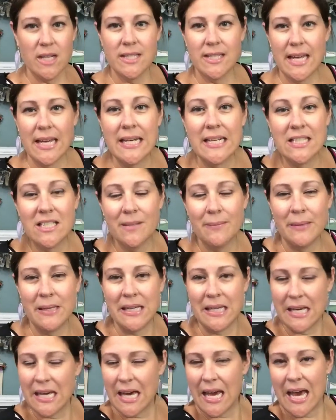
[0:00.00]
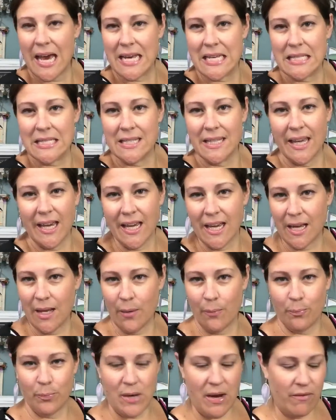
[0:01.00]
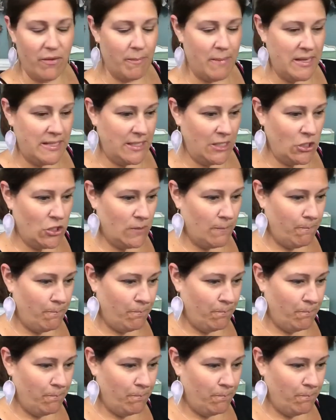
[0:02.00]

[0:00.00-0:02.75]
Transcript: Send it to me as like a private message.